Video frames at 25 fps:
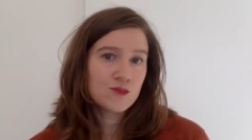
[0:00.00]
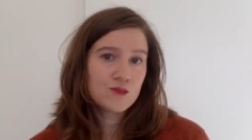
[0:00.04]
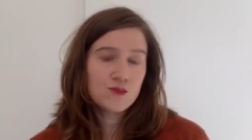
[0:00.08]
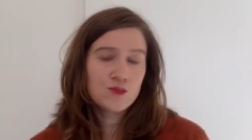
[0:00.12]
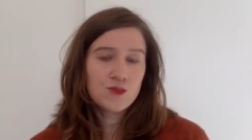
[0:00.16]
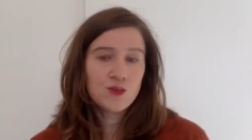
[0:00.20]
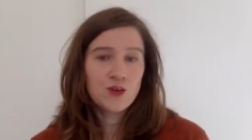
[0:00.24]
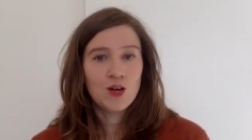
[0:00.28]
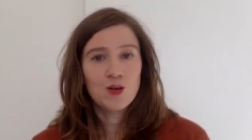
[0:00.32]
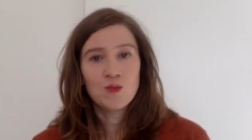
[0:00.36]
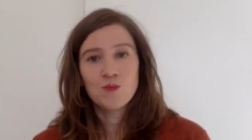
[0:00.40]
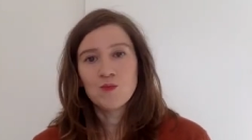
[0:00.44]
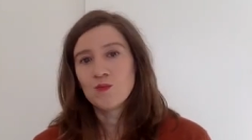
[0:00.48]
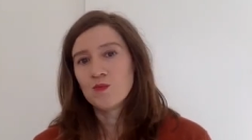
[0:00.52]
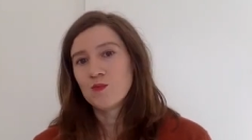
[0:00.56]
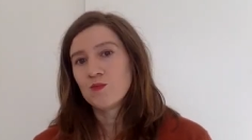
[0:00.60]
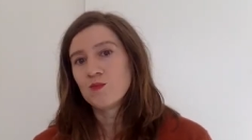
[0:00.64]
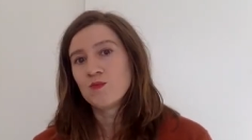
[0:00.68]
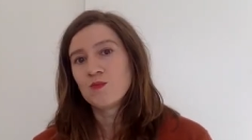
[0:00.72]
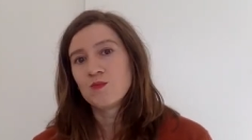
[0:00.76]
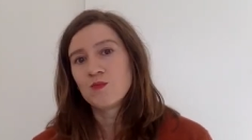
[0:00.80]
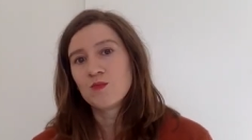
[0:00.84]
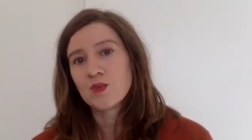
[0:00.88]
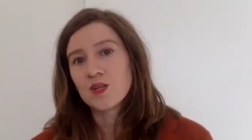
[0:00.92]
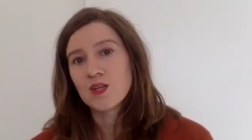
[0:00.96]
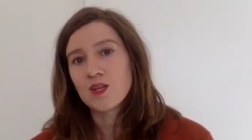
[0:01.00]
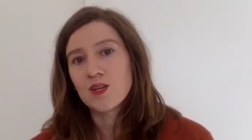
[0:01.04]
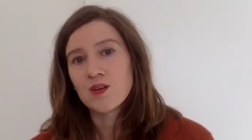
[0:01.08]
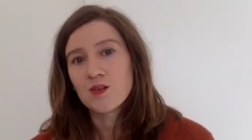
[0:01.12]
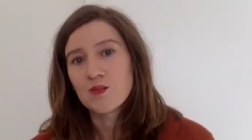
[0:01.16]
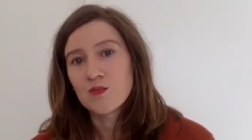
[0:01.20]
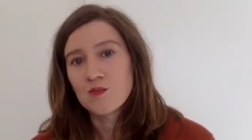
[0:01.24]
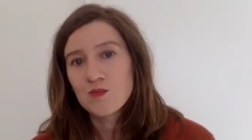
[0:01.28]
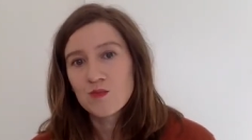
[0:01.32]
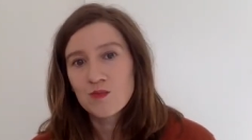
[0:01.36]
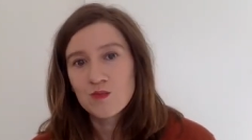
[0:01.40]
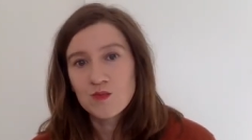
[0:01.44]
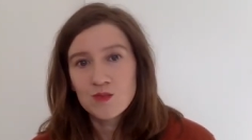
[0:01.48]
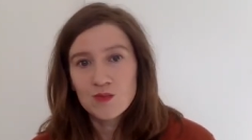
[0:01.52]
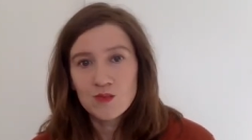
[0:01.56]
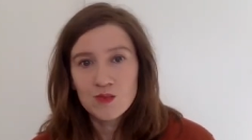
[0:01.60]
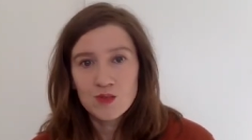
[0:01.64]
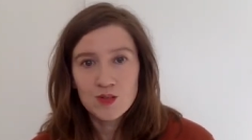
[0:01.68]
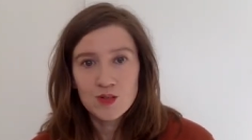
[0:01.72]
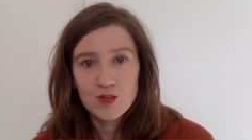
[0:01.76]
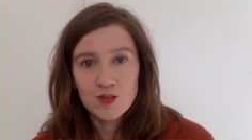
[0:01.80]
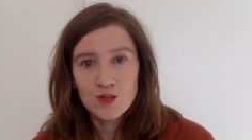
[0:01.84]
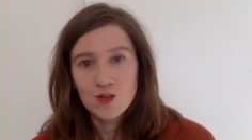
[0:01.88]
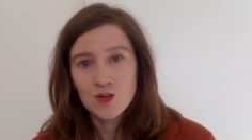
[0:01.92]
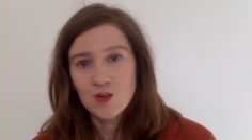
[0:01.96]
from, you know,
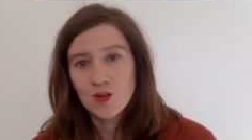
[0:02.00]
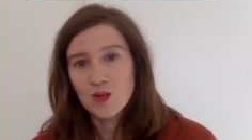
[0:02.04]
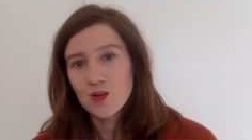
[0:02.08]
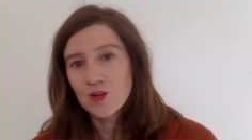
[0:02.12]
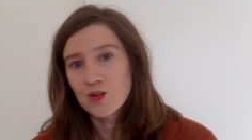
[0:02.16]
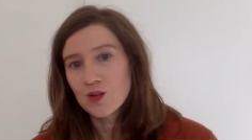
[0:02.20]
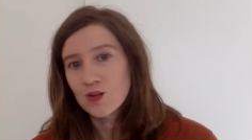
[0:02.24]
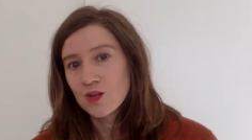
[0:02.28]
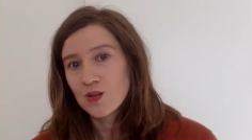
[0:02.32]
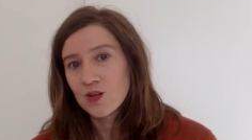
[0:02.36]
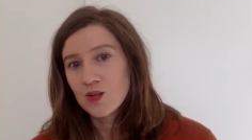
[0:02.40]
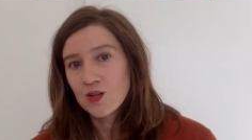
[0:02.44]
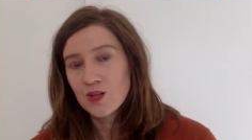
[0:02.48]
or